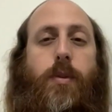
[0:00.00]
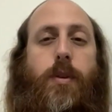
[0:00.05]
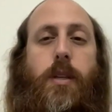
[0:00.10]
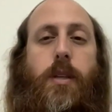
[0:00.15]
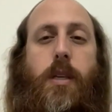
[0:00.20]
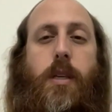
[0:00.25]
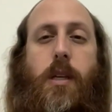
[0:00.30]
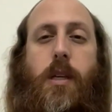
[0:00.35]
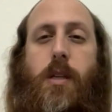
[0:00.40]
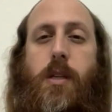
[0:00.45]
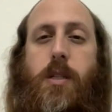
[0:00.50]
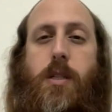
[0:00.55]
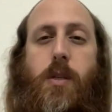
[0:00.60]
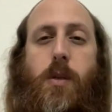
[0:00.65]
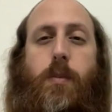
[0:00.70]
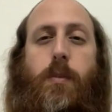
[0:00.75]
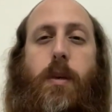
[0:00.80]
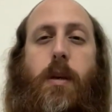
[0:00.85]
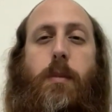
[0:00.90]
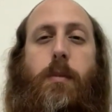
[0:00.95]
years or
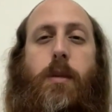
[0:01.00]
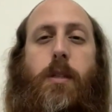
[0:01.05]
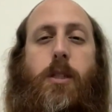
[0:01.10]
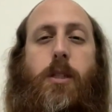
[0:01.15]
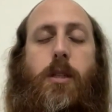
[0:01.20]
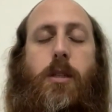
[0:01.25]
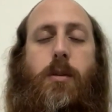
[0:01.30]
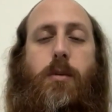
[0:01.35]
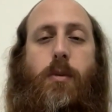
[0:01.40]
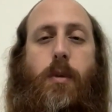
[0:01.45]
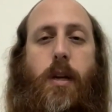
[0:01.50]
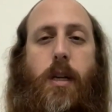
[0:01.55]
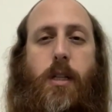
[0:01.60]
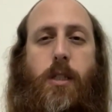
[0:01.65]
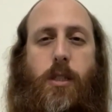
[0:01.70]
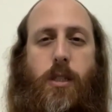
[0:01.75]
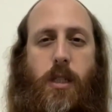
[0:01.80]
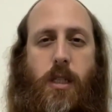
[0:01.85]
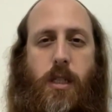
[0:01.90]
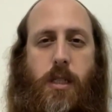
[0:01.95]
maybe
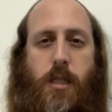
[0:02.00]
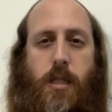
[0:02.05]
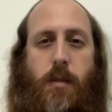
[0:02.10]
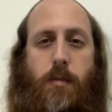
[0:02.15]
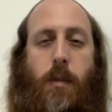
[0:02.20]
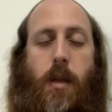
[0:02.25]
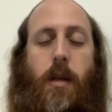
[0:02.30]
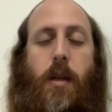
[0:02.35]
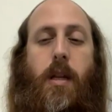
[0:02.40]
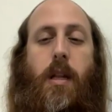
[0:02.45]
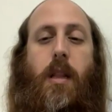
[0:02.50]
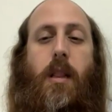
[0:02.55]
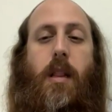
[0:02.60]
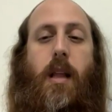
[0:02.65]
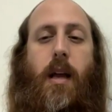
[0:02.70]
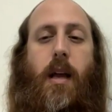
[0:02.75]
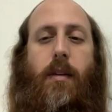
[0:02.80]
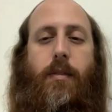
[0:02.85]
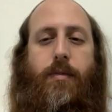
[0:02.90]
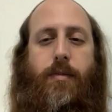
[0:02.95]
generations, many
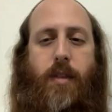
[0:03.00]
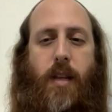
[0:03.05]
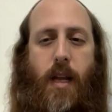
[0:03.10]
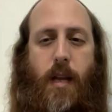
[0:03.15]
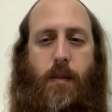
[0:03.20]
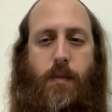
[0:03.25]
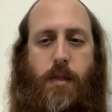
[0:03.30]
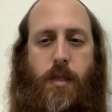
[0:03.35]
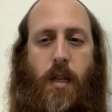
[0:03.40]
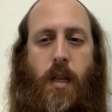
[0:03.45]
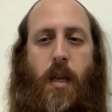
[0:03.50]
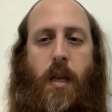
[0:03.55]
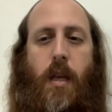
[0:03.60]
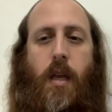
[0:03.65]
lifetimes